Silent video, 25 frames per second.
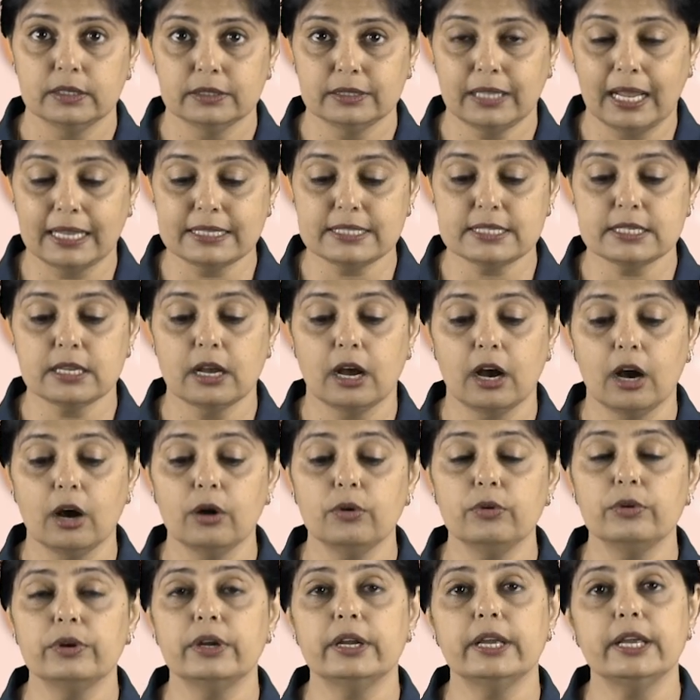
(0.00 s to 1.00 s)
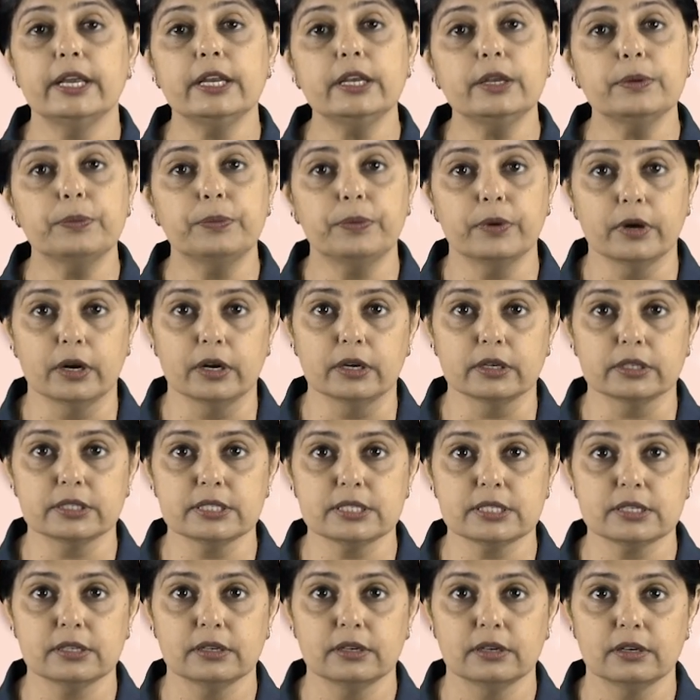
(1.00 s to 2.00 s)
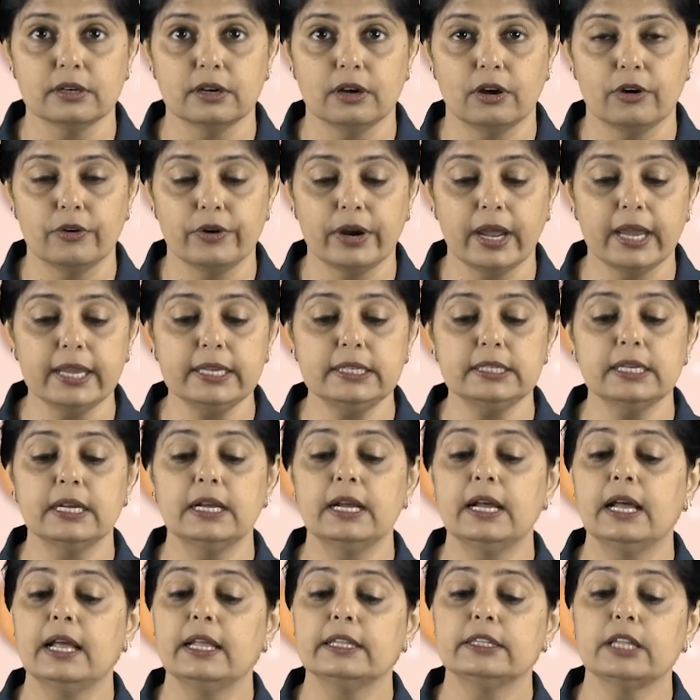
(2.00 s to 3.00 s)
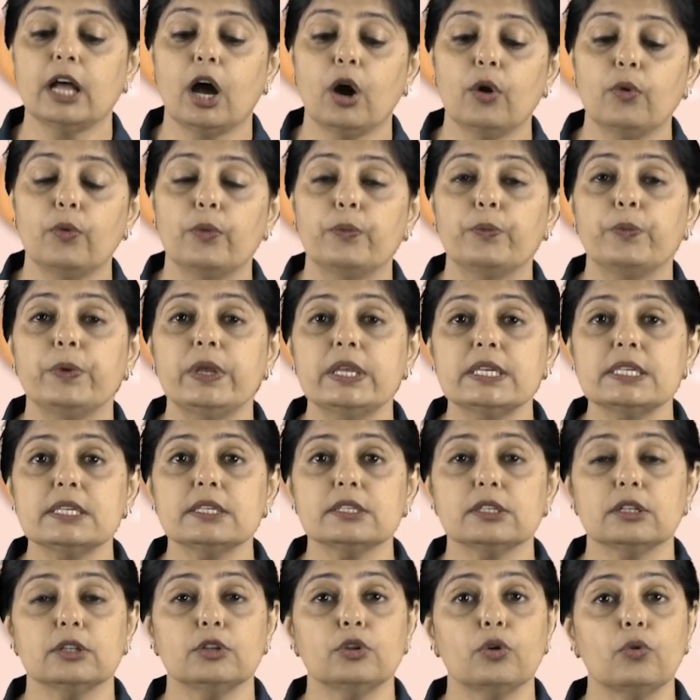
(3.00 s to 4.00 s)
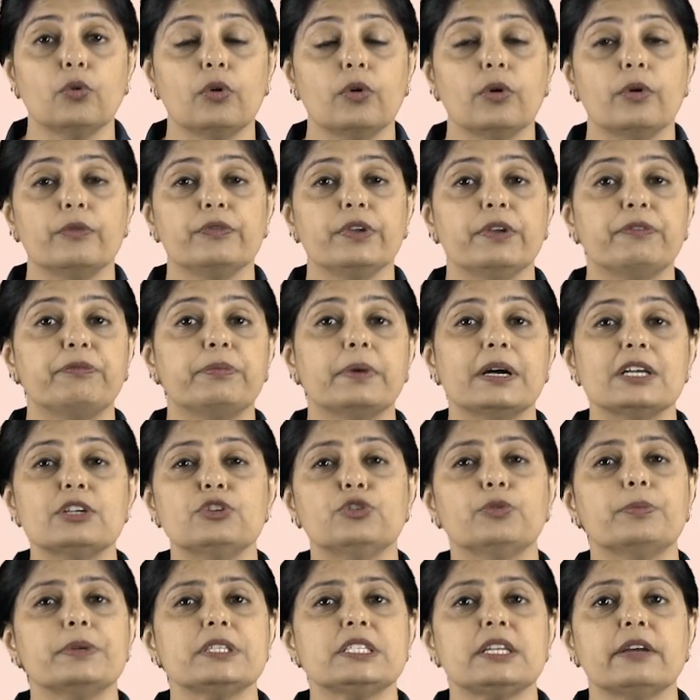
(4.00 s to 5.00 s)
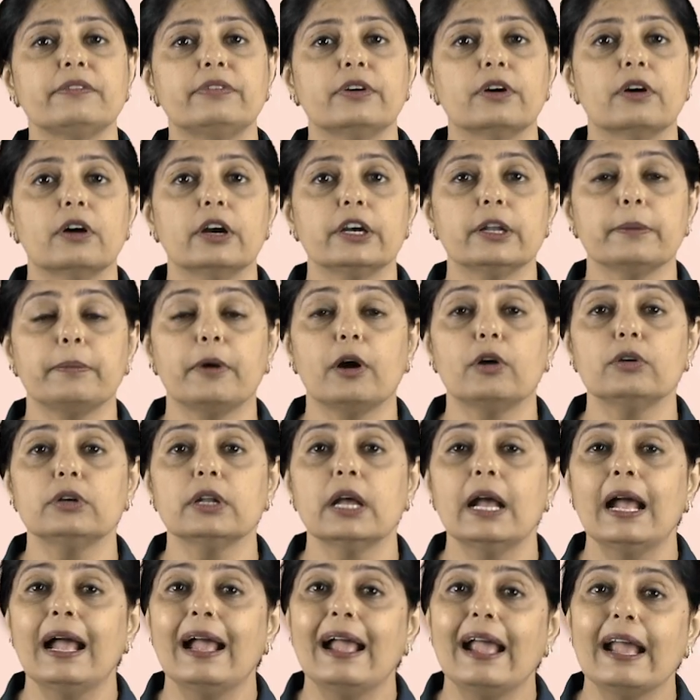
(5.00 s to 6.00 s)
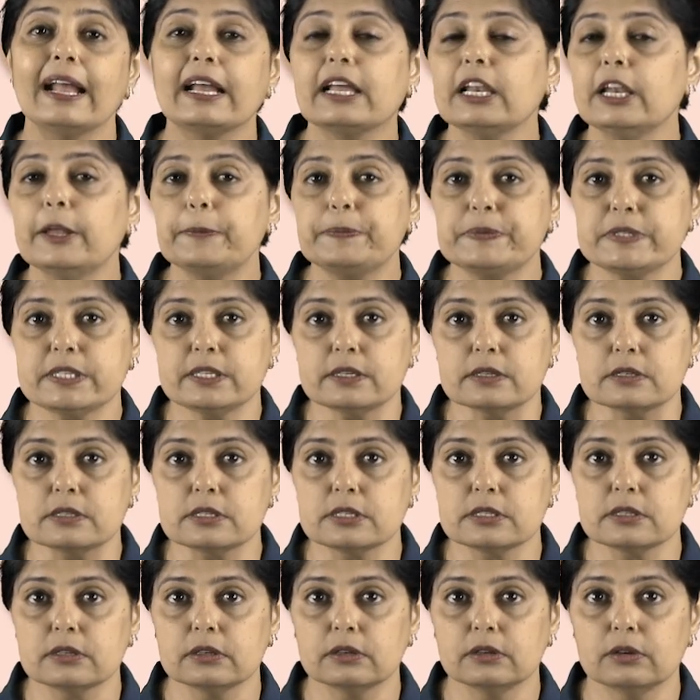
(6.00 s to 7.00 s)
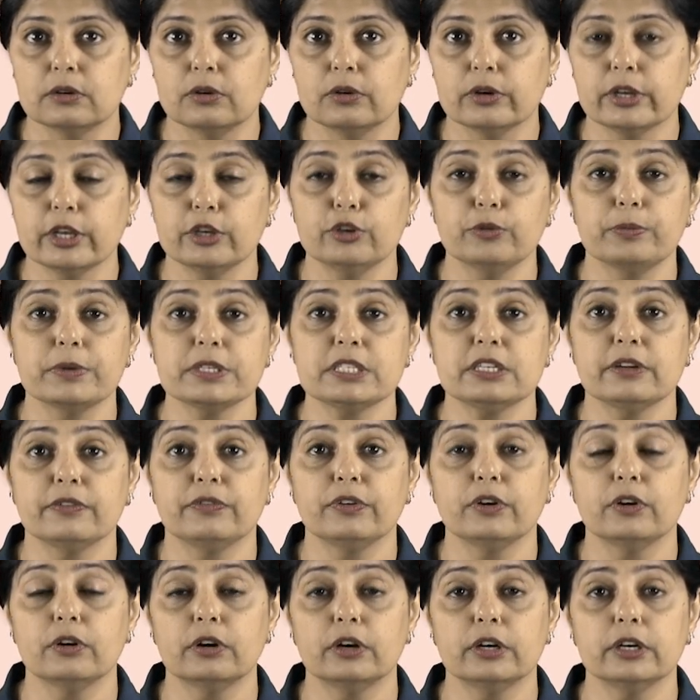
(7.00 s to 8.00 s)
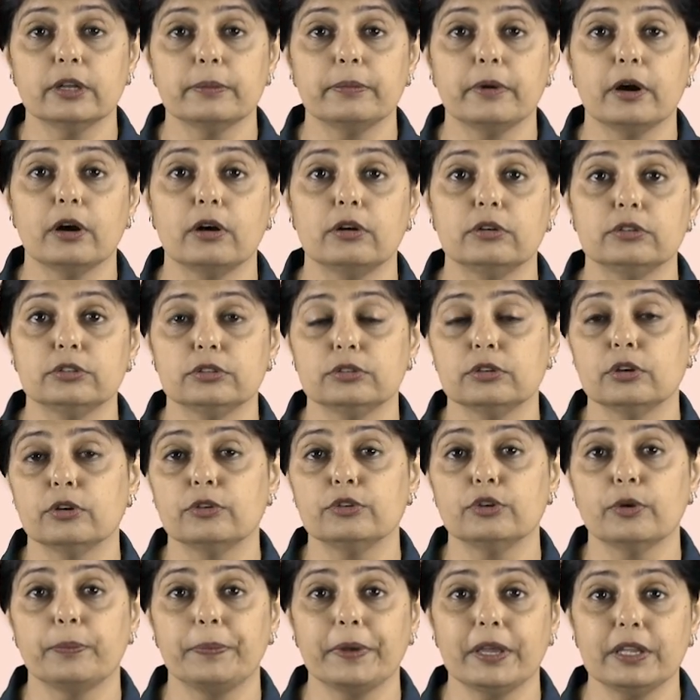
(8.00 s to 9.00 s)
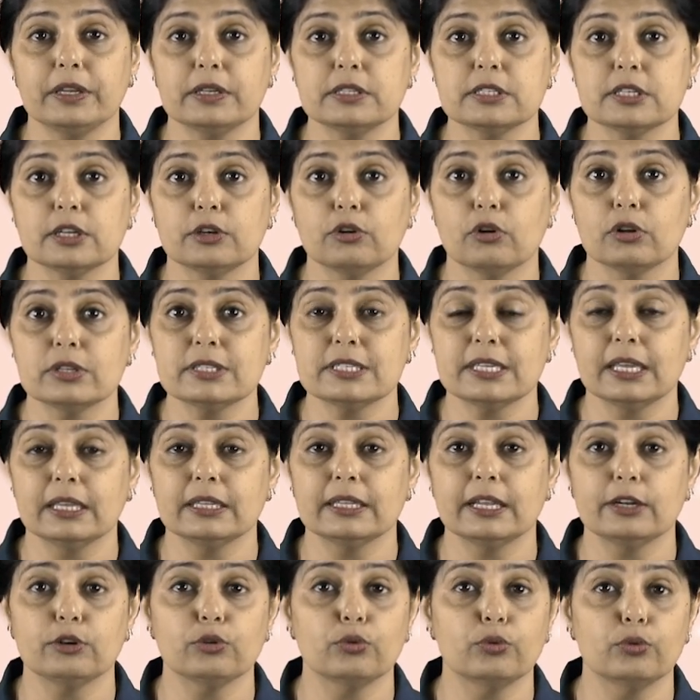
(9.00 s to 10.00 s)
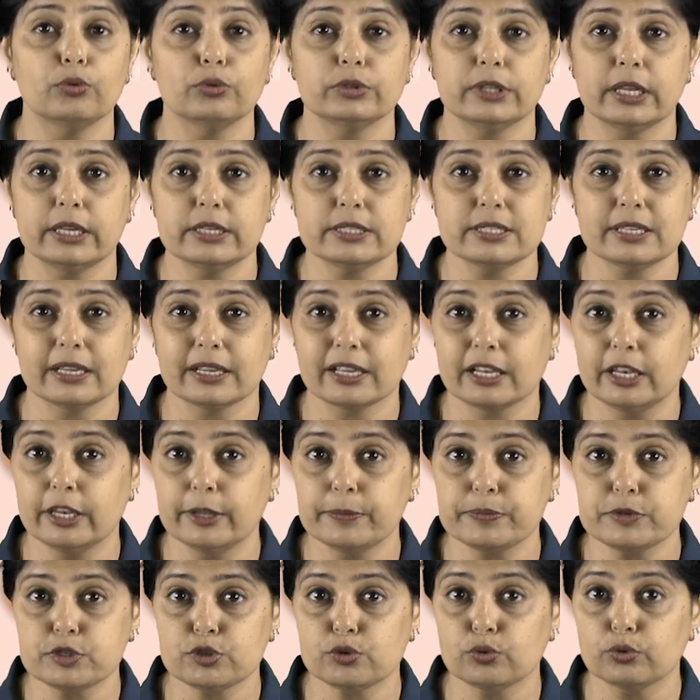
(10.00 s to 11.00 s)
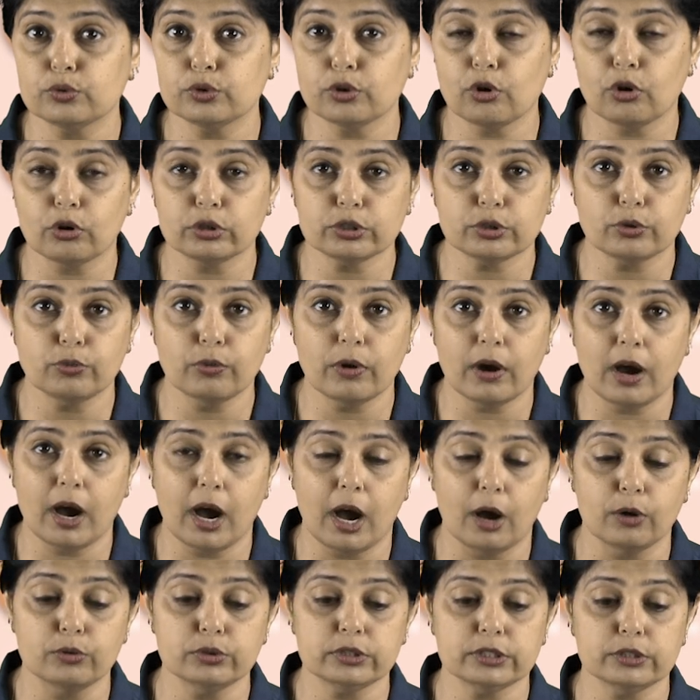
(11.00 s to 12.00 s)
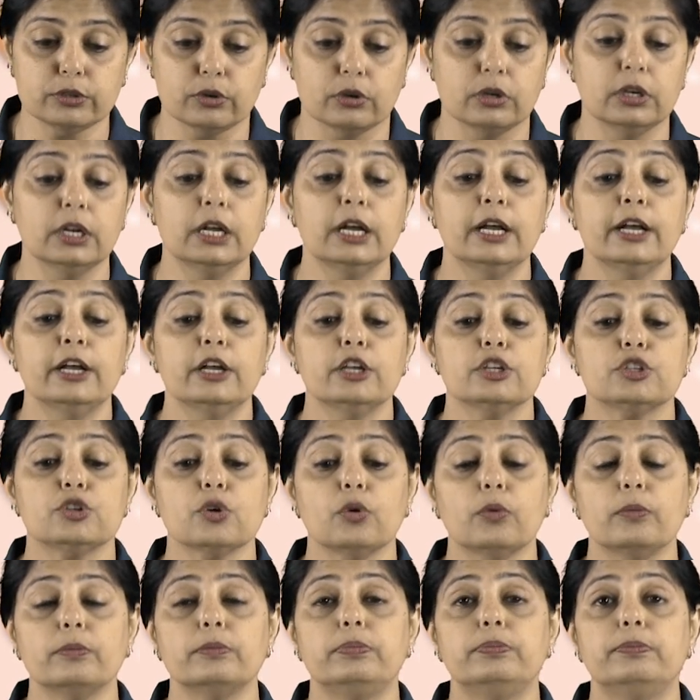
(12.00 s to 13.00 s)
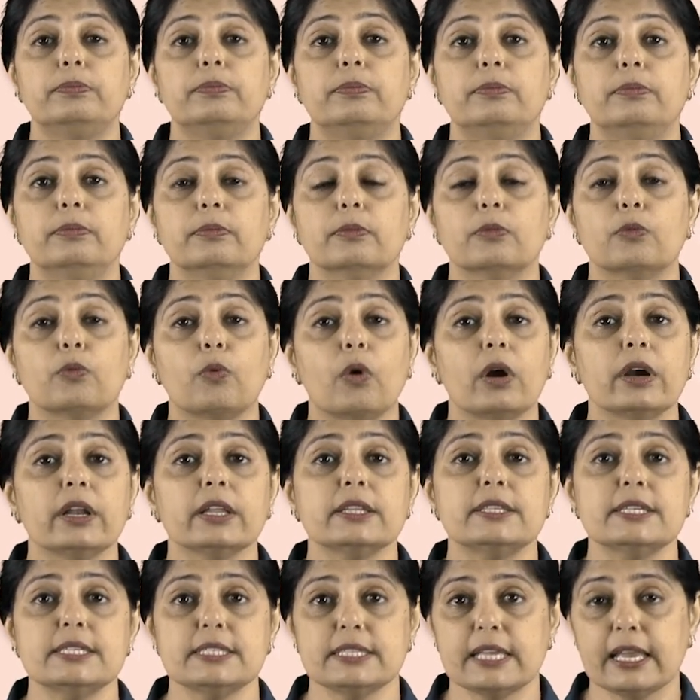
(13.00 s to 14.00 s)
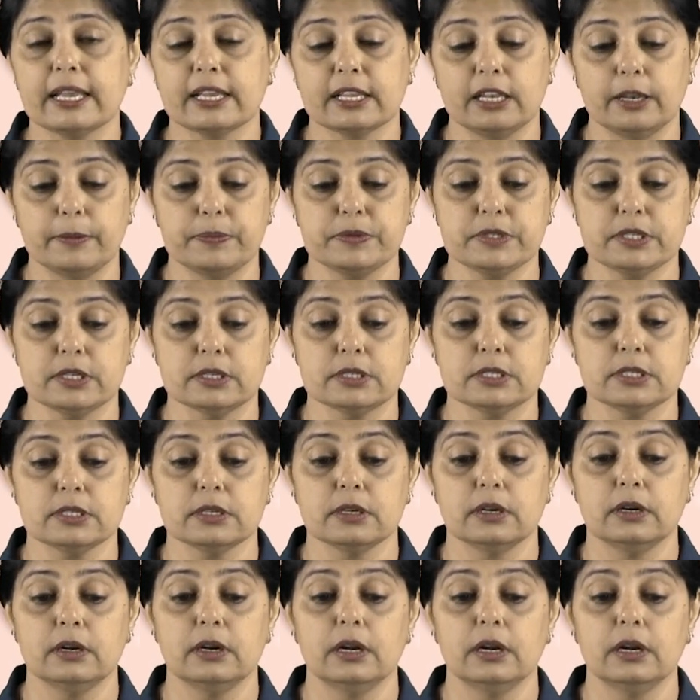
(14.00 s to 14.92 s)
that is how it works. All right. Now, we know you must have heard about eclipses. Okay, you must have heard about your parents and all saying that, oh, there is eclipse, do not go out and all. So, what are these eclipses?